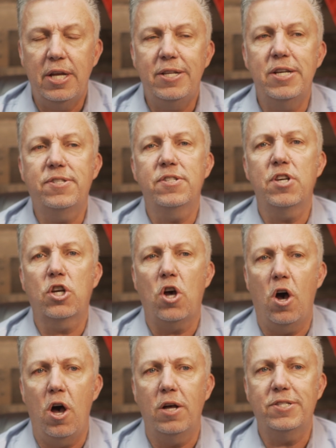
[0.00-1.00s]
This is a
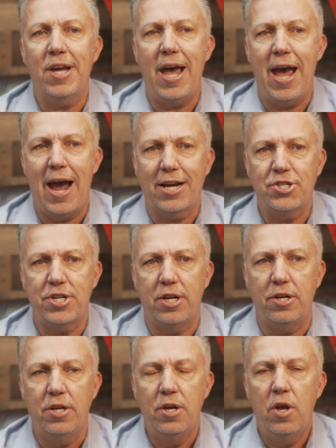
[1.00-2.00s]
call to
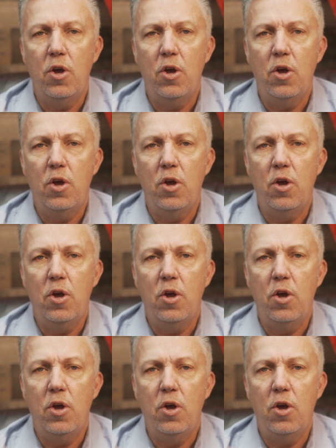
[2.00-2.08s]
action.